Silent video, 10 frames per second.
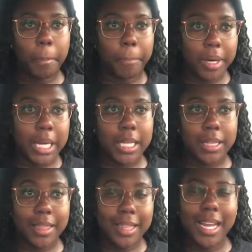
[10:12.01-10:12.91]
But
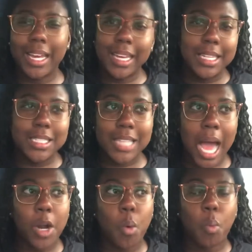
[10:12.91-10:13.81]
the thing is,
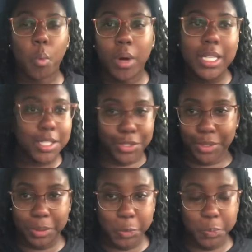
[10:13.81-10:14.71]
I don't want to